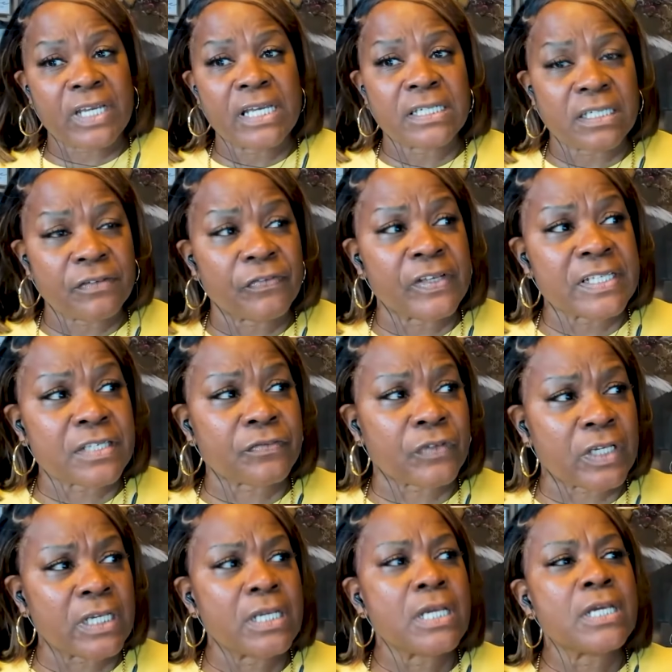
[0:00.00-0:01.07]
and
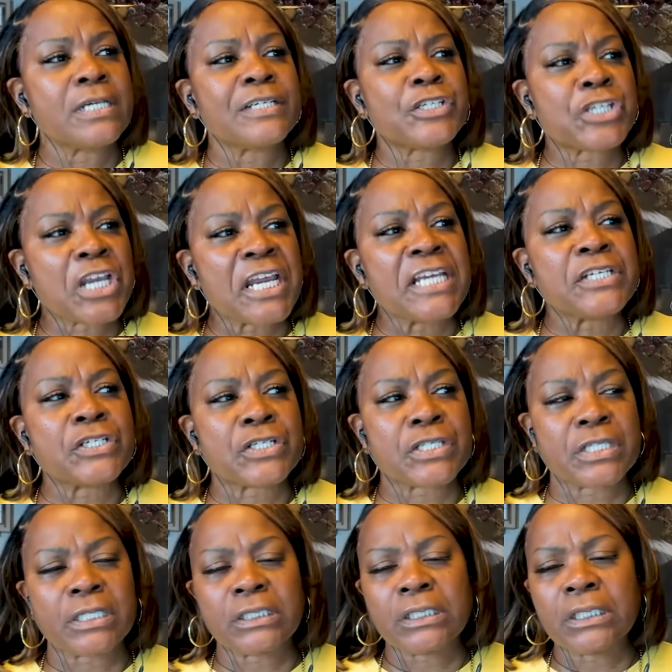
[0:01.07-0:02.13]
defensively, changes
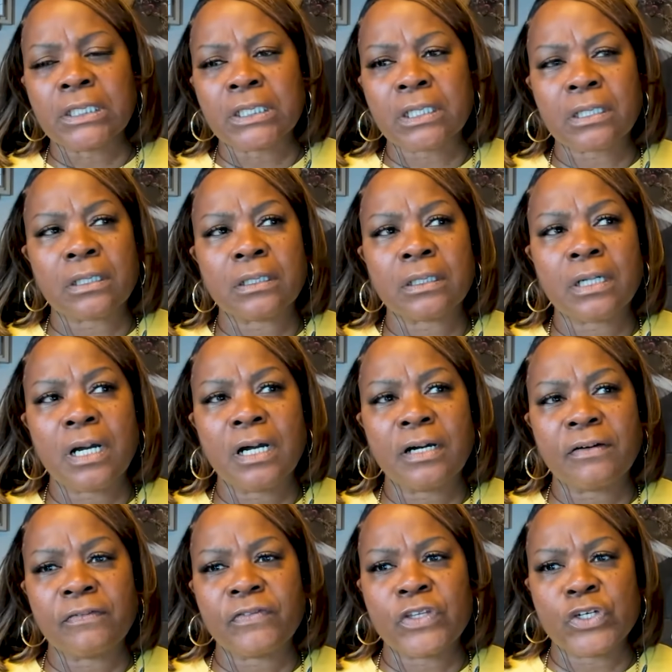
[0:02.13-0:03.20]
the look
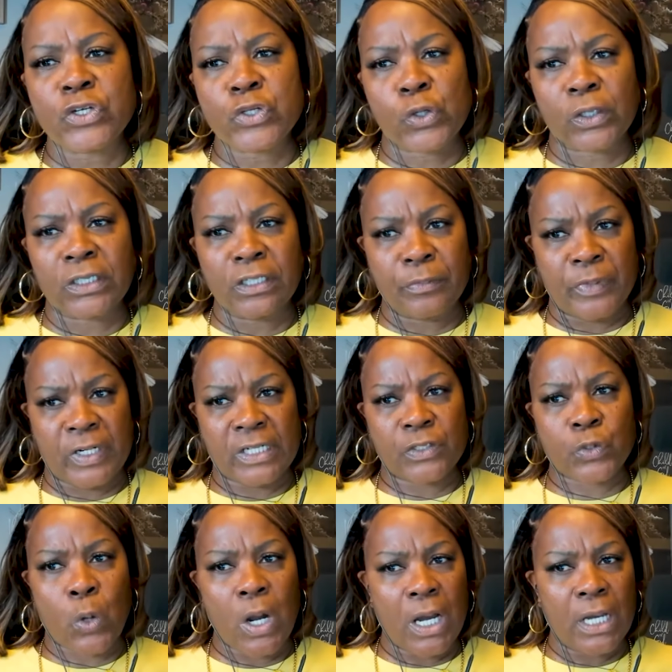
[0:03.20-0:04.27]
of the New York Liberty
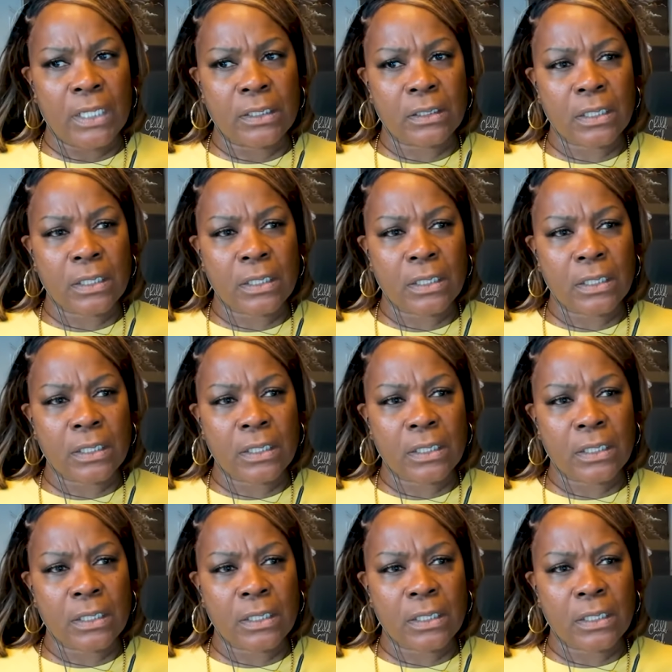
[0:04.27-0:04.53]
squad.